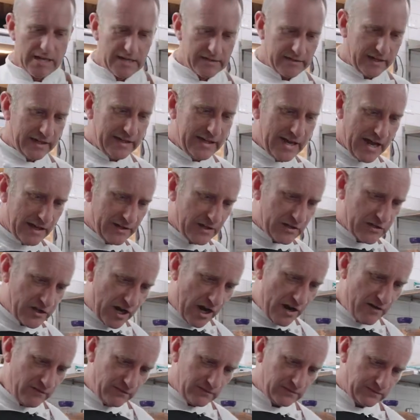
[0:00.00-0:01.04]
So in the onions
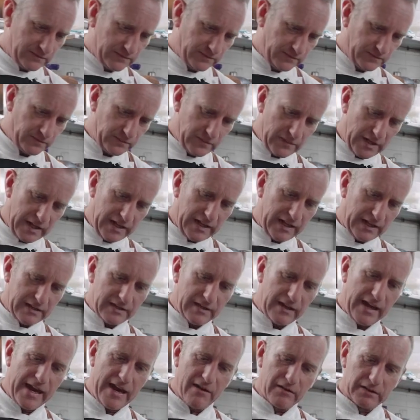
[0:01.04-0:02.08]
go. You
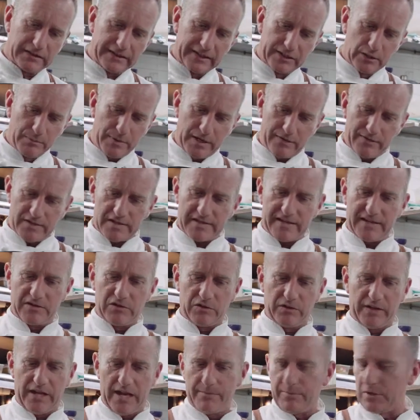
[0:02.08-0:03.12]
can hear a little bit of a
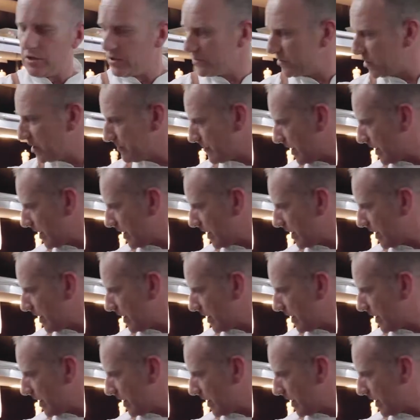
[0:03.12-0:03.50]
sizzle there, but not too